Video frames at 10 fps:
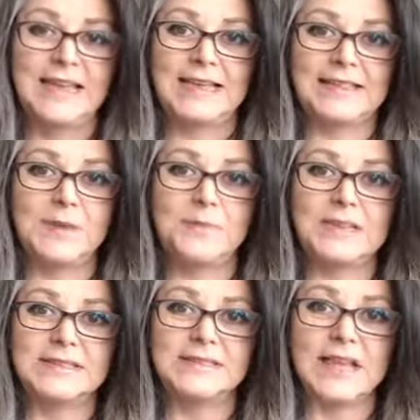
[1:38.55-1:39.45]
And that
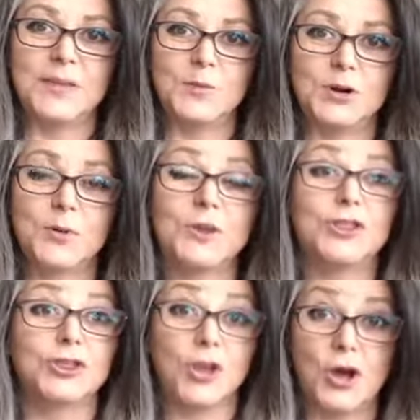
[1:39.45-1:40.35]
means I work
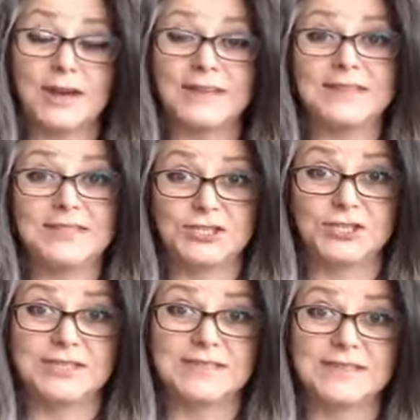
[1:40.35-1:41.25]
with
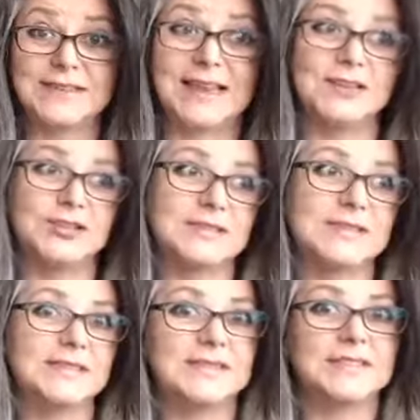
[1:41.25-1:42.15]
non-Indigenous
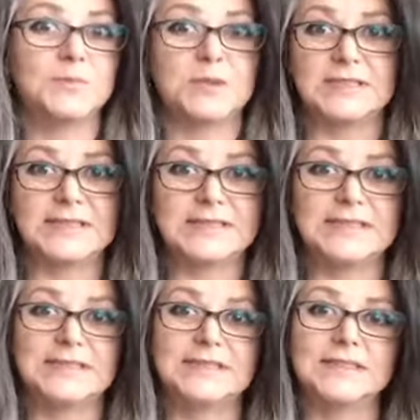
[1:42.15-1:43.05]
agencies,
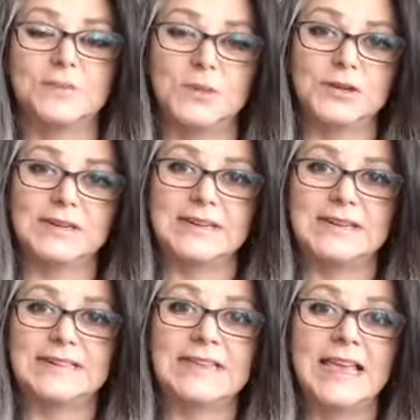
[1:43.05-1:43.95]
businesses,
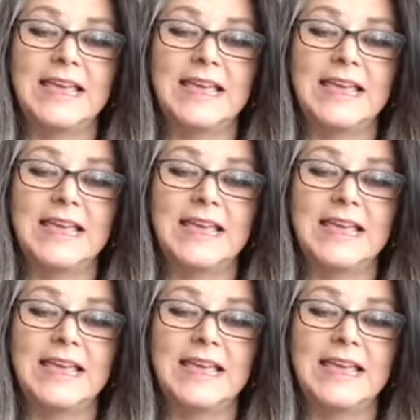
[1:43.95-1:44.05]
communities,